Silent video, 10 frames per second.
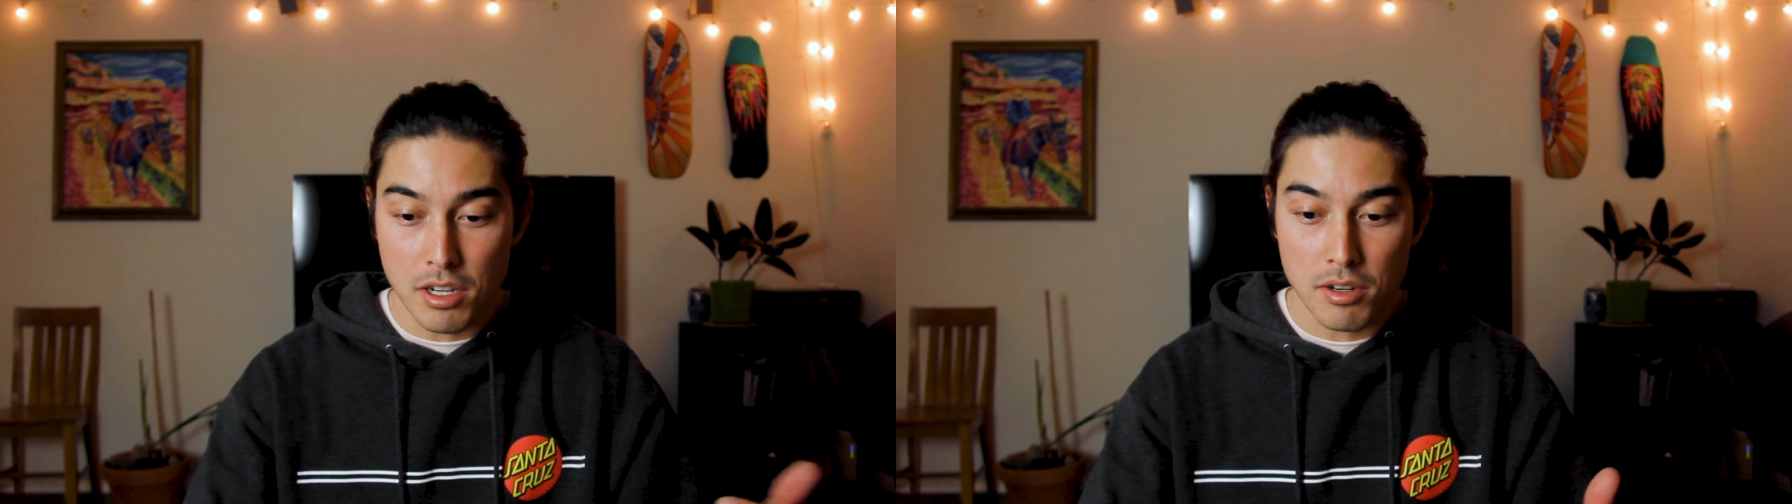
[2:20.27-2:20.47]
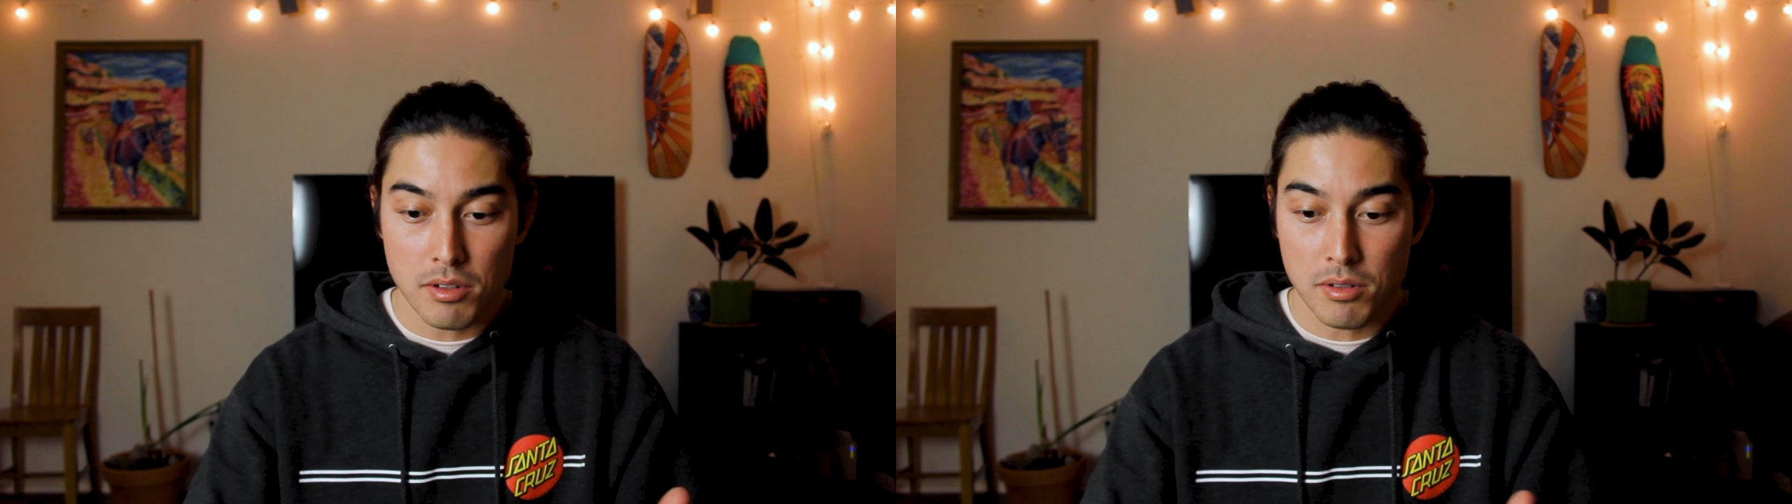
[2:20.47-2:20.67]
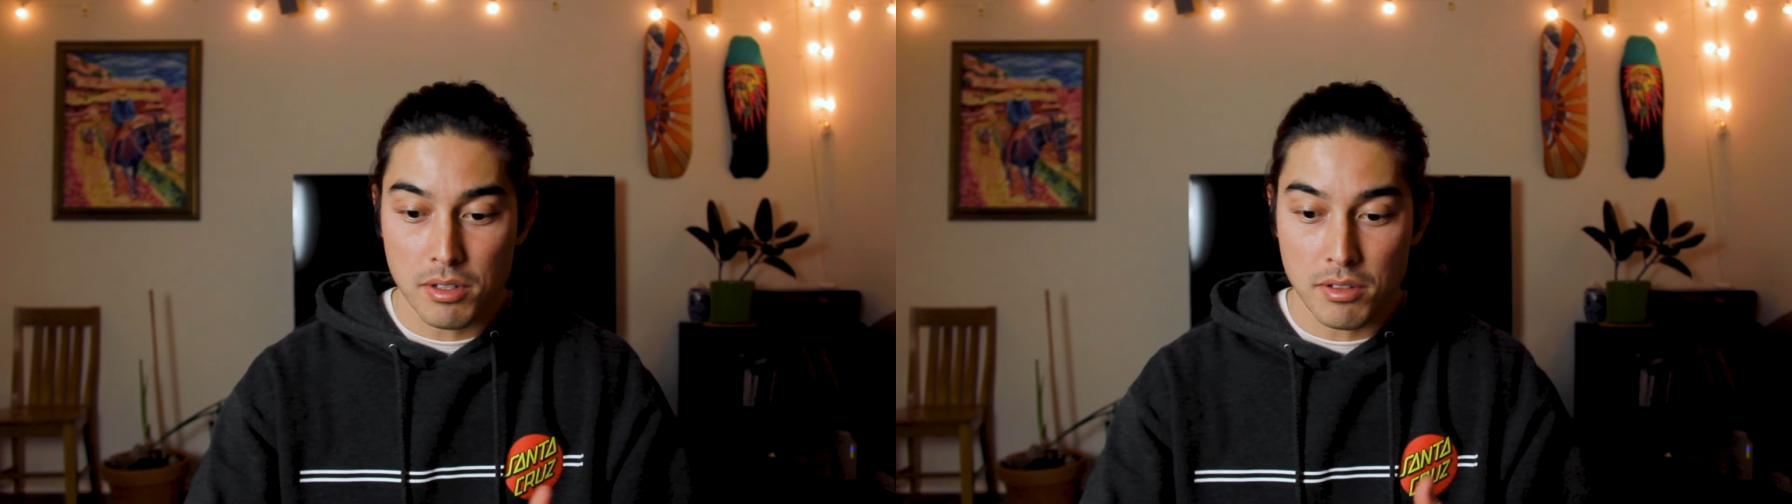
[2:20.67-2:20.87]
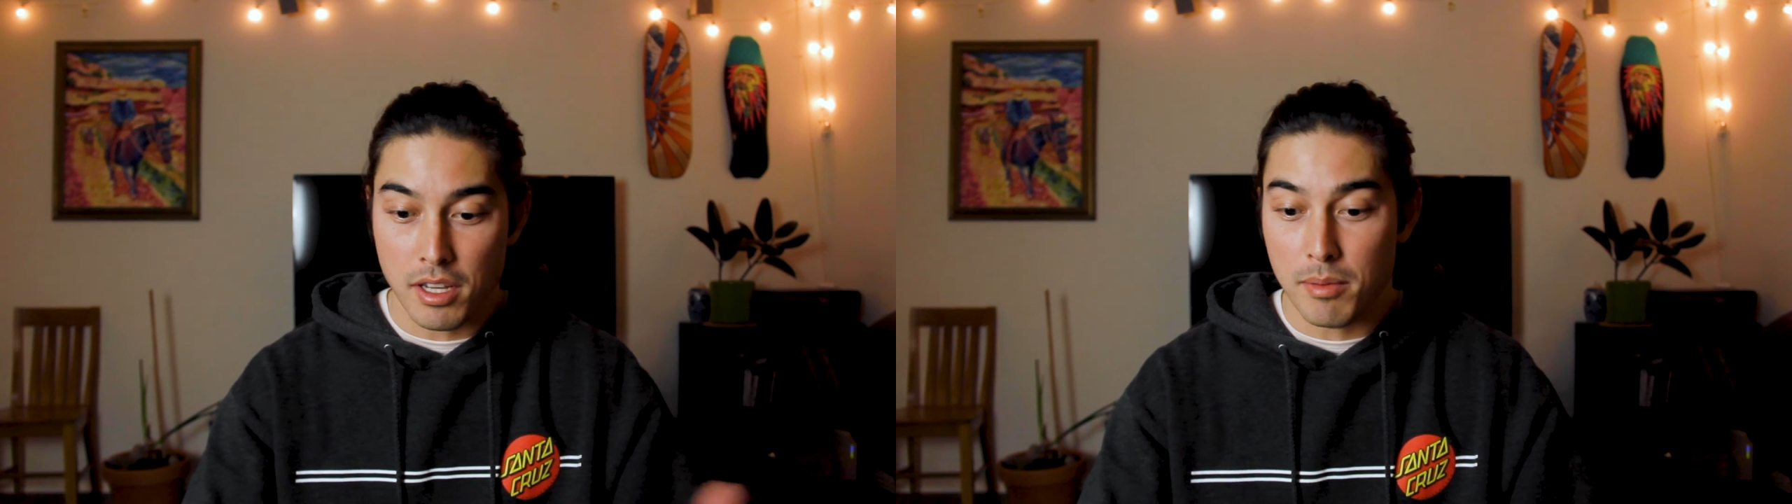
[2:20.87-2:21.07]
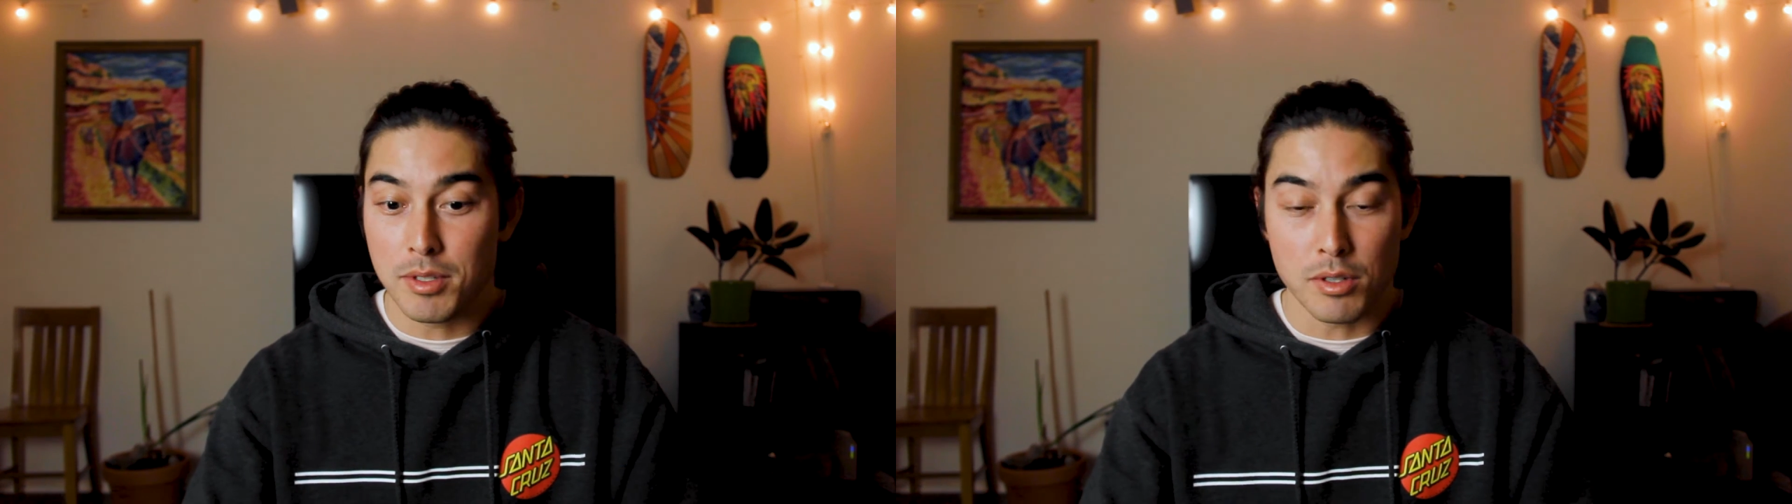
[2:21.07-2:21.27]
know or you
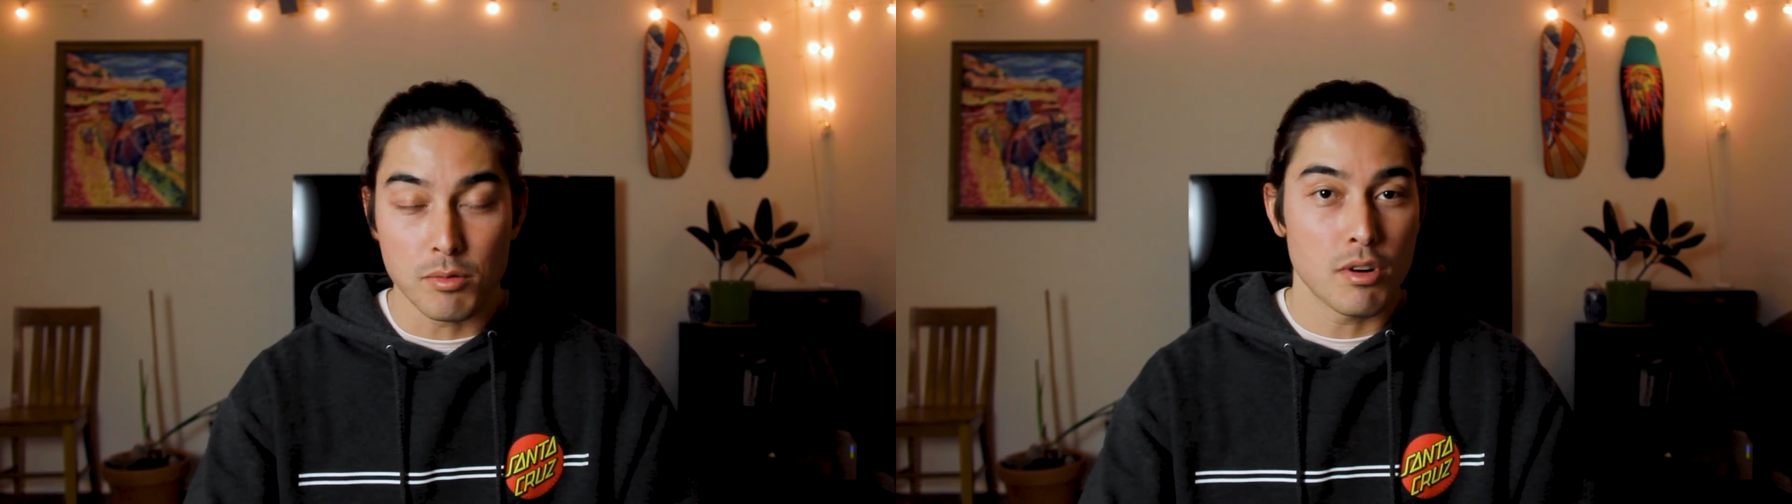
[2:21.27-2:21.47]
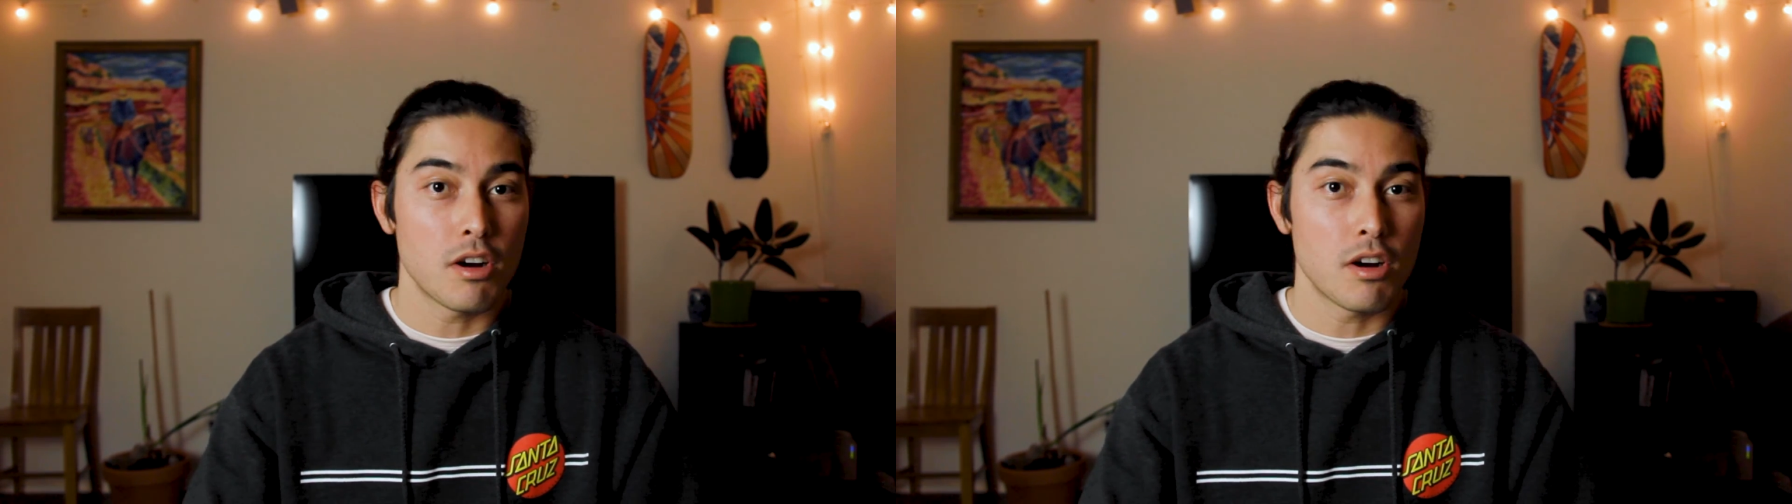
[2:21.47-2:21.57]
think I'm doing